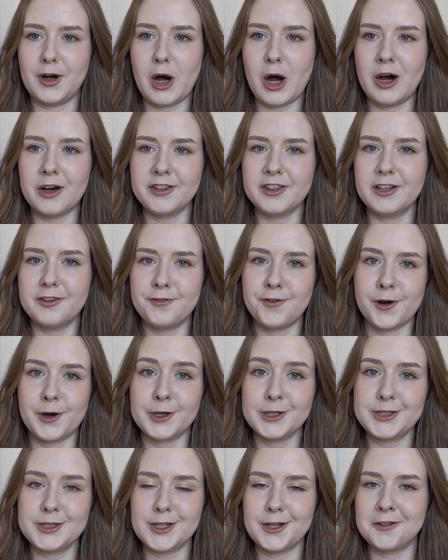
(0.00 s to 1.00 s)
on the
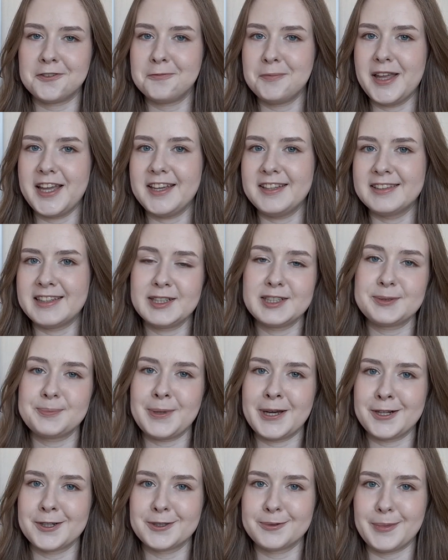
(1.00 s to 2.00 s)
verge of making this
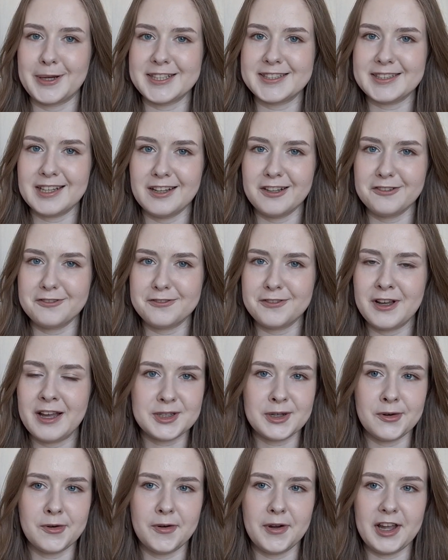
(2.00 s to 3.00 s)
pattern myself.
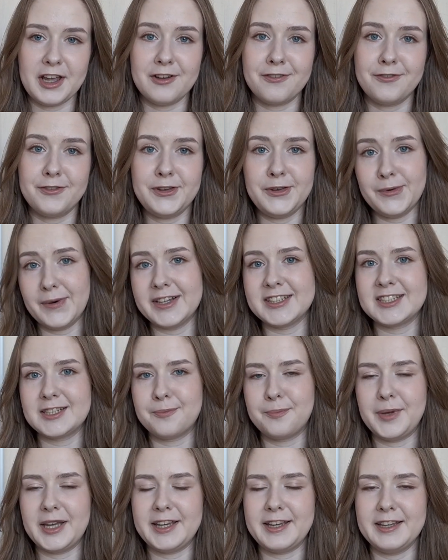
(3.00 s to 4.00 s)
So if you end
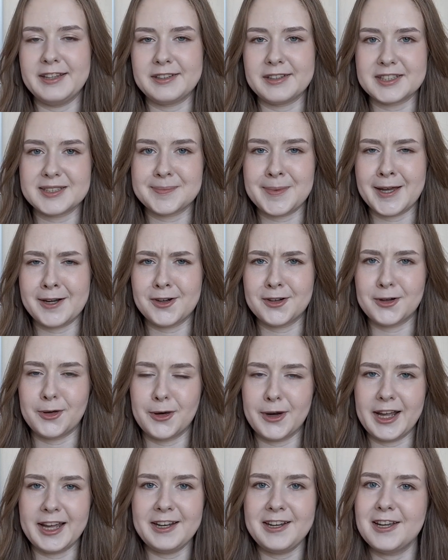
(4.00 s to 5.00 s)
up making this pattern
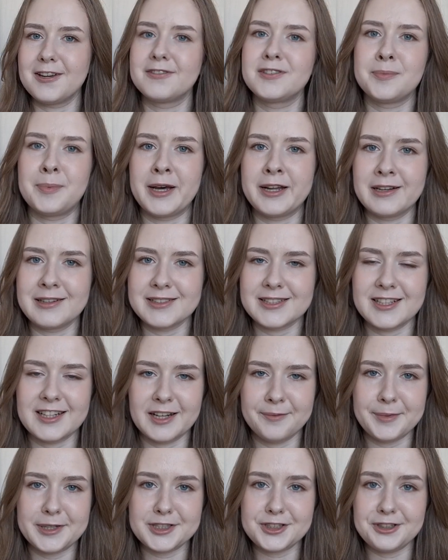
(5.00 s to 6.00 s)
or any of the patterns that
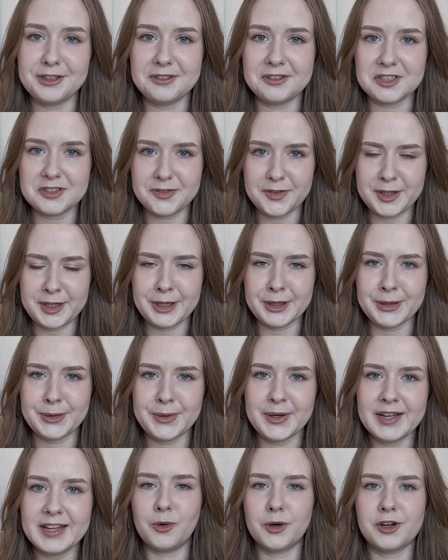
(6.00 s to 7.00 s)
I mentioned in this video,
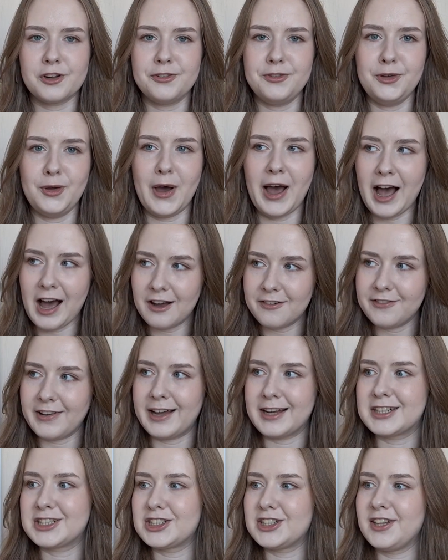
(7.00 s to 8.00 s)
or if you have
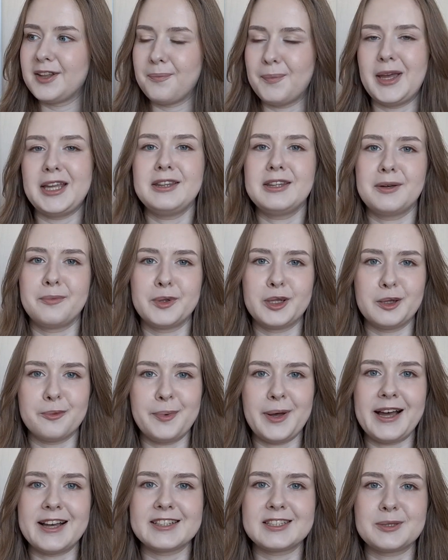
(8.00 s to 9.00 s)
actually made them in the
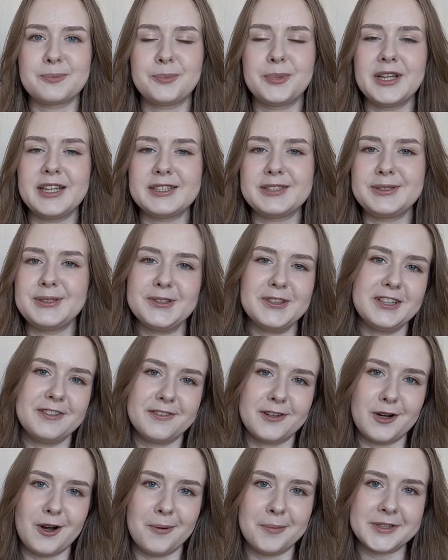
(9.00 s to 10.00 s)
past, please do leave
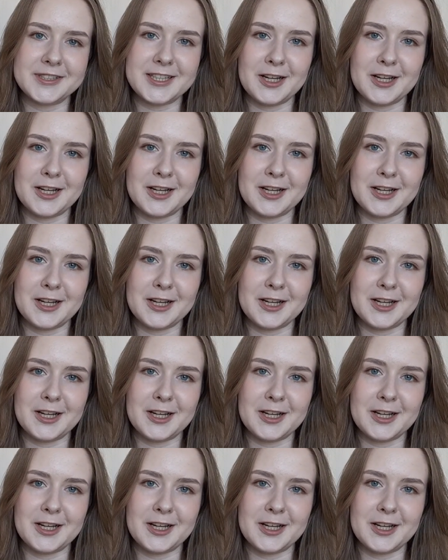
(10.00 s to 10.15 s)
a comment